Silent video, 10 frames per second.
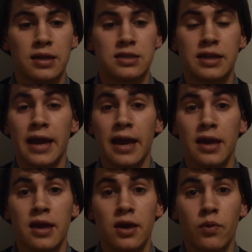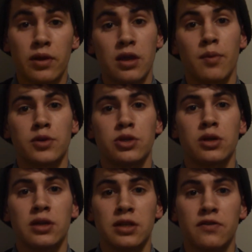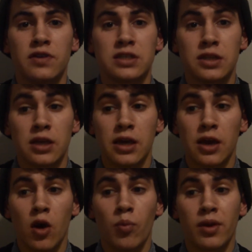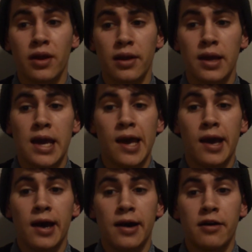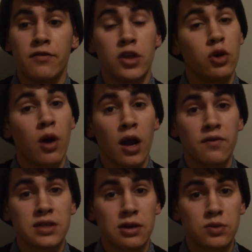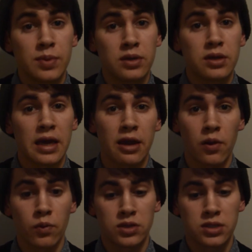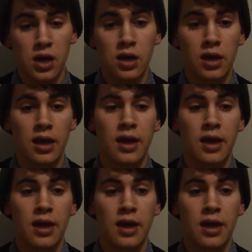Today we had the opportunity to visit the opening of the new Harvest House building here in Woodstock,